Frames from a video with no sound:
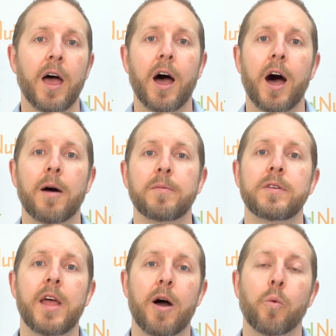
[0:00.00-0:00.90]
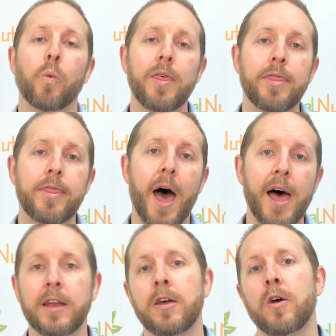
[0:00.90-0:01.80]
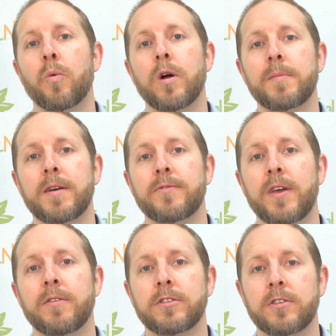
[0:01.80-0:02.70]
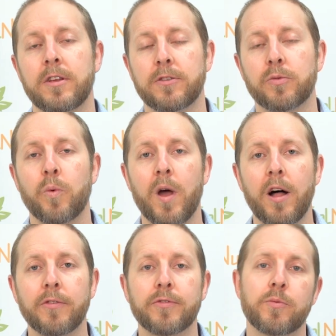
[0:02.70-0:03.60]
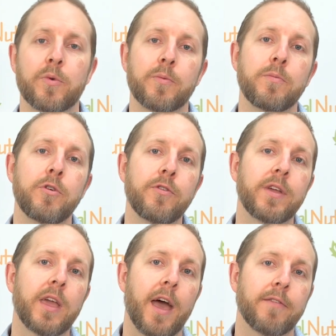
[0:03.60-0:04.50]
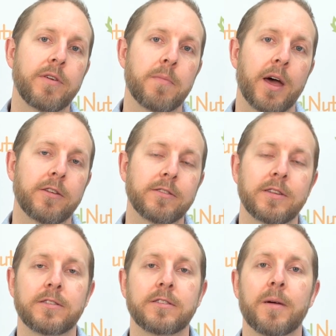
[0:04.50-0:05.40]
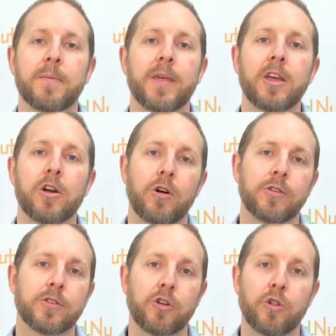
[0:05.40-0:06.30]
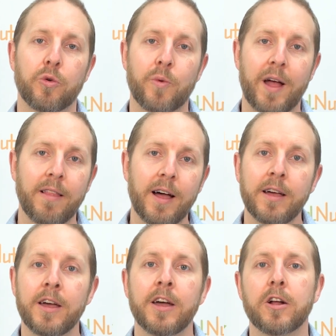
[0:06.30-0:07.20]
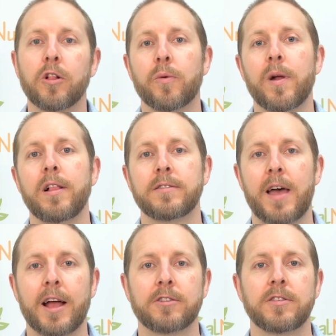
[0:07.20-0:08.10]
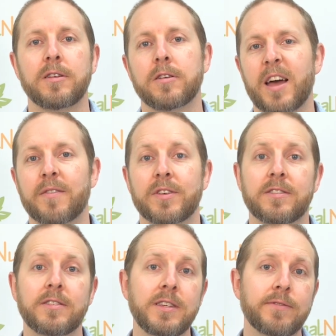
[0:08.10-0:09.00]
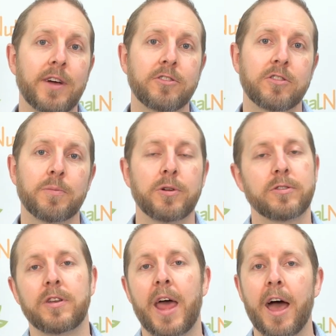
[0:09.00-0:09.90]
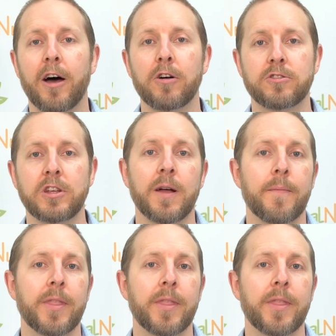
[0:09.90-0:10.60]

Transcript: Now with that, one of my favorites as well for removing heavy metals is something called chlorella. Chlorella is actually kind of a sea vegetable, it's an algae,